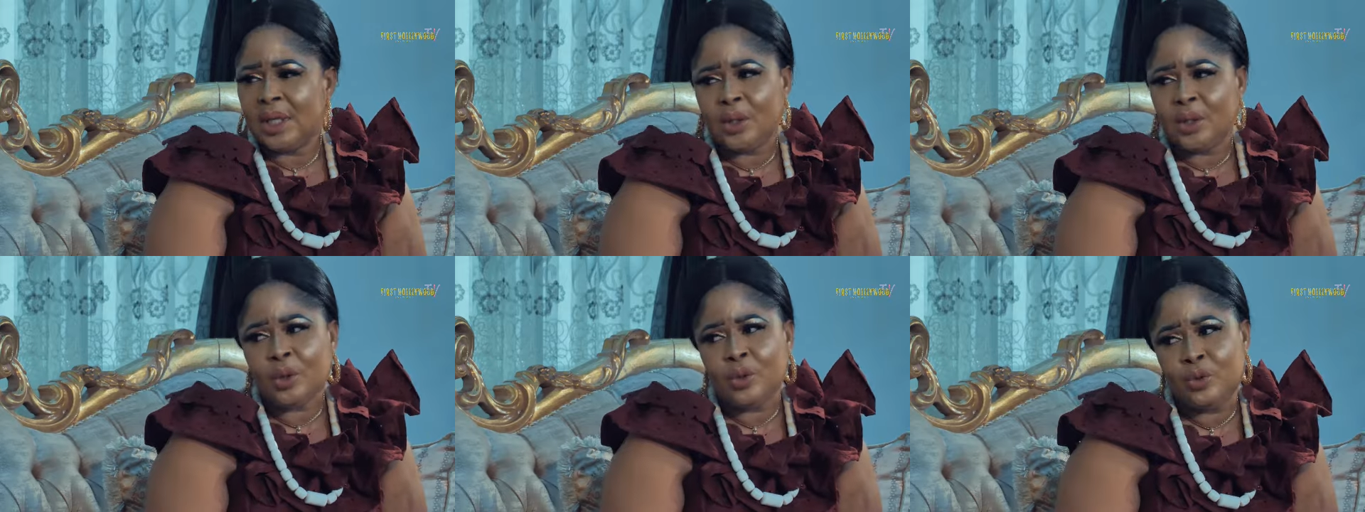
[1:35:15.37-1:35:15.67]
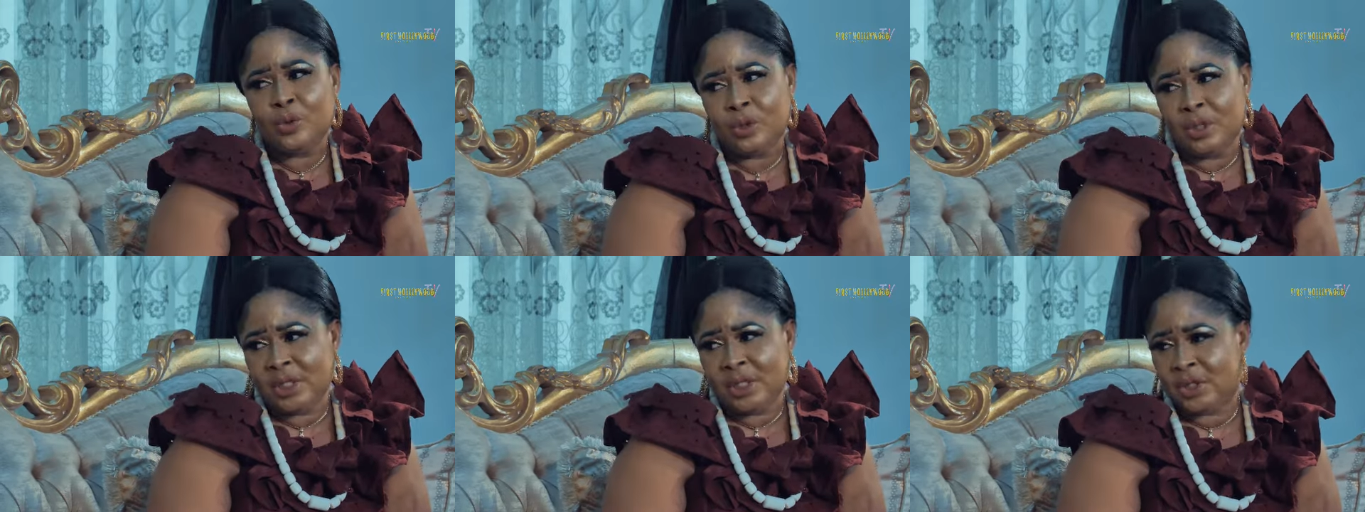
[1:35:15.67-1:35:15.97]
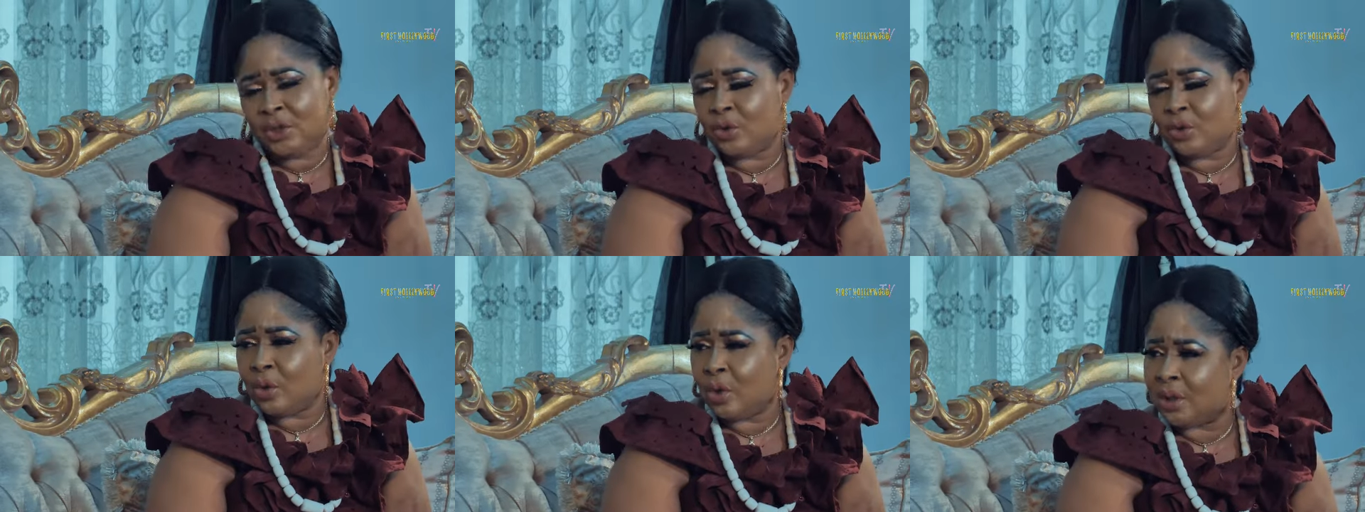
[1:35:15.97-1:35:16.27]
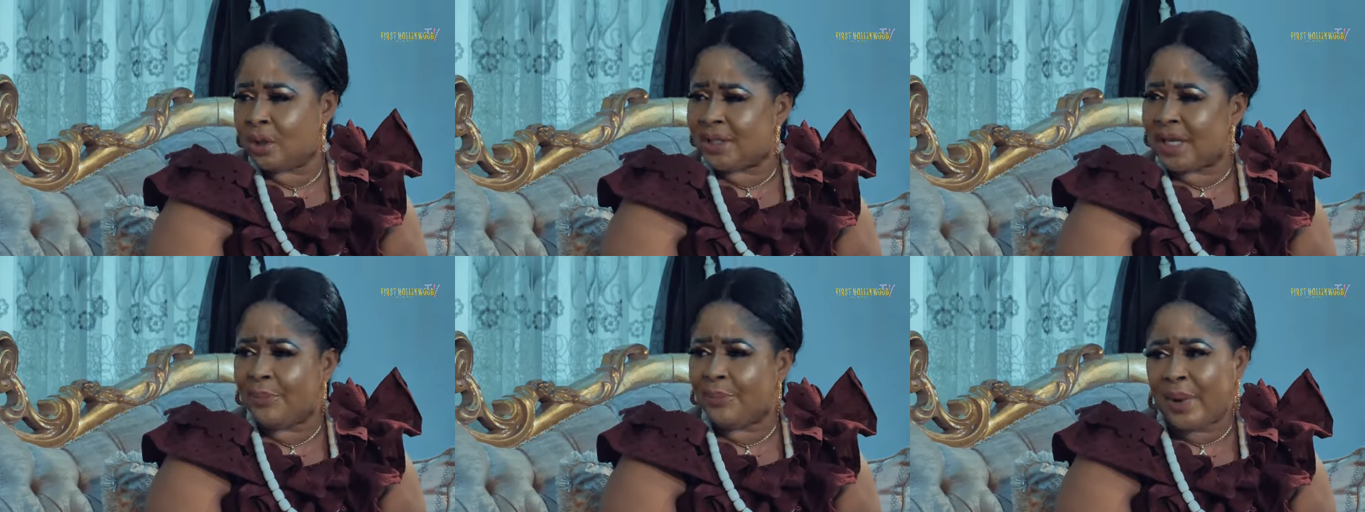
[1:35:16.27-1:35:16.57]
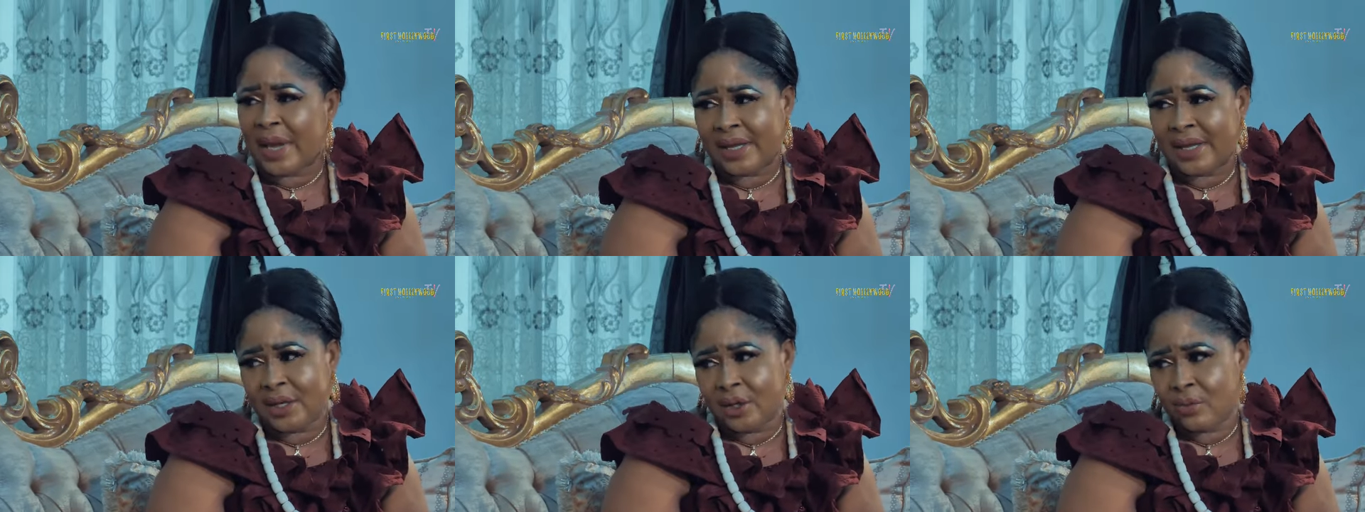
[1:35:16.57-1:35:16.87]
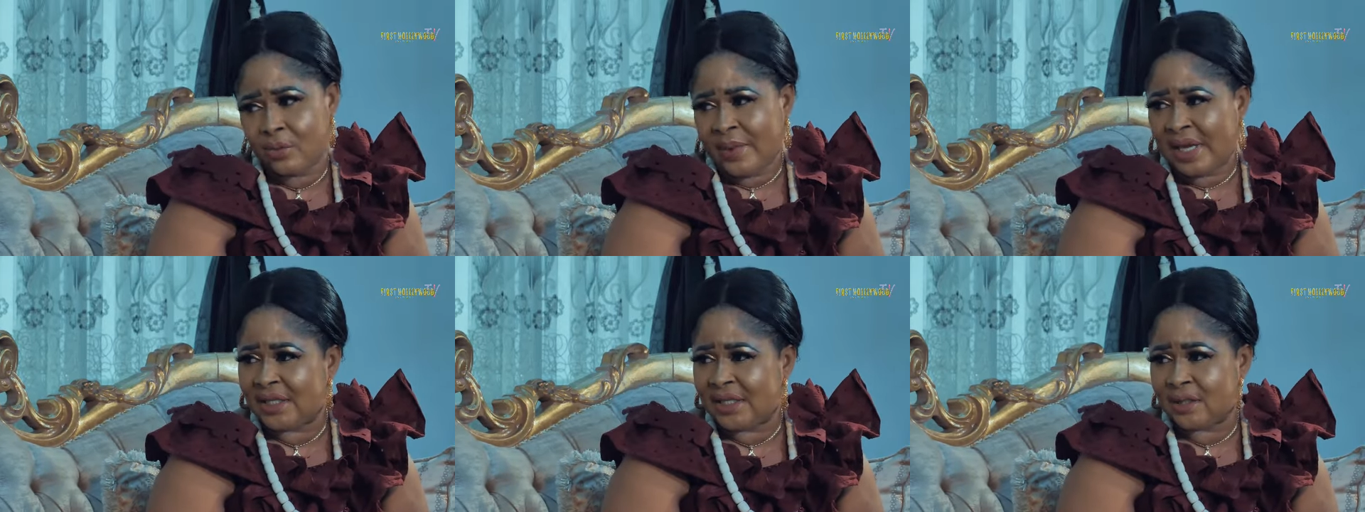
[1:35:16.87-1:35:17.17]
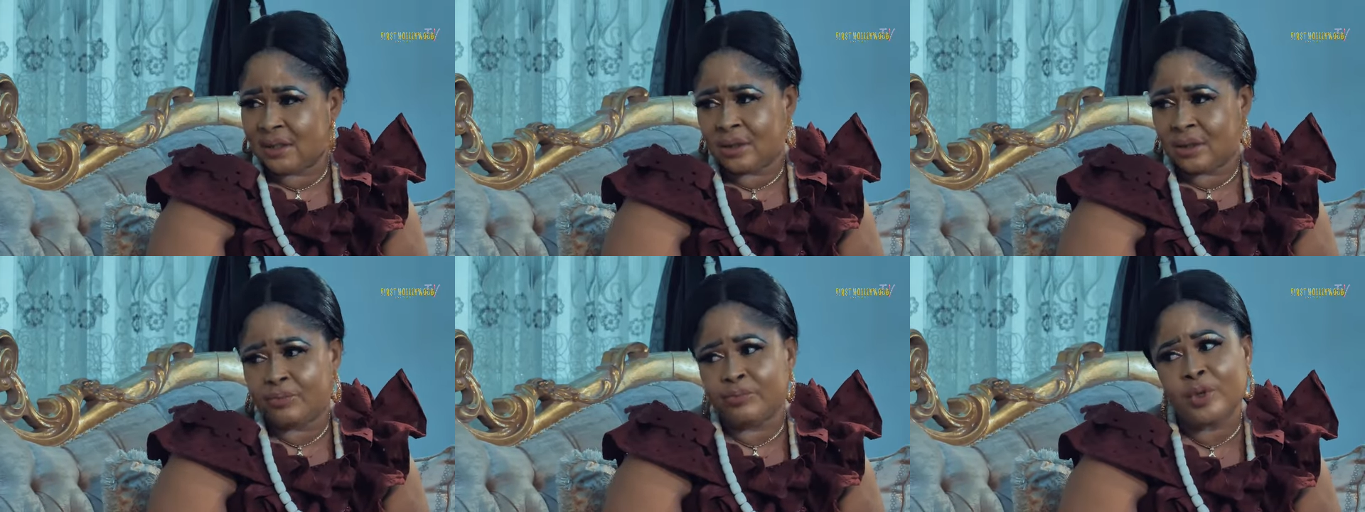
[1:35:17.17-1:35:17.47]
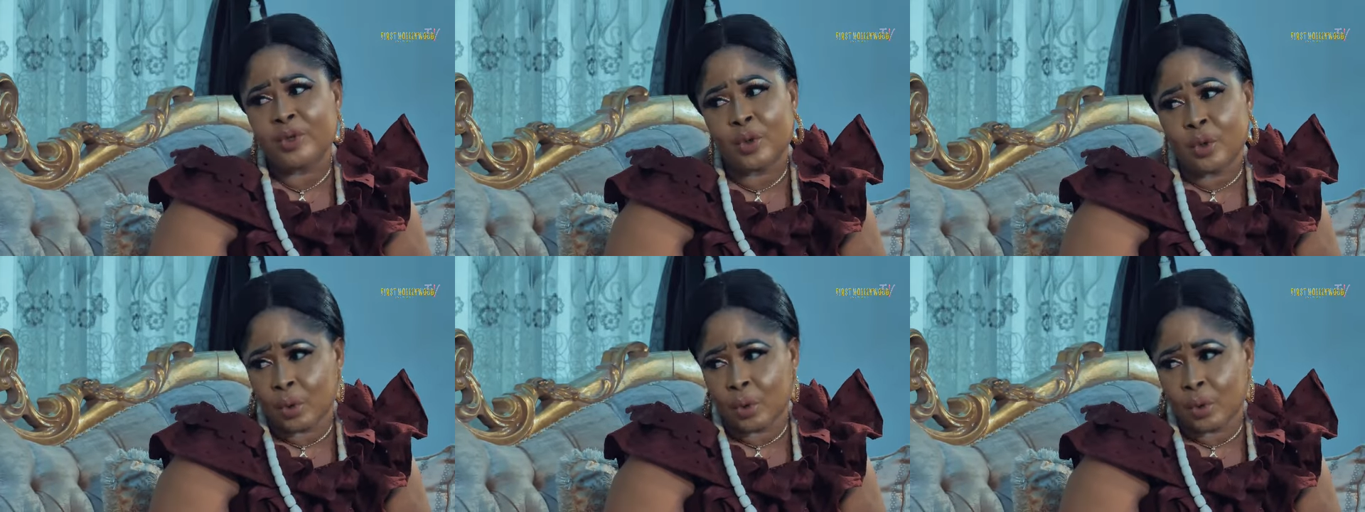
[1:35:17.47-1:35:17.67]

Don't do this to us. I beg you, my son, be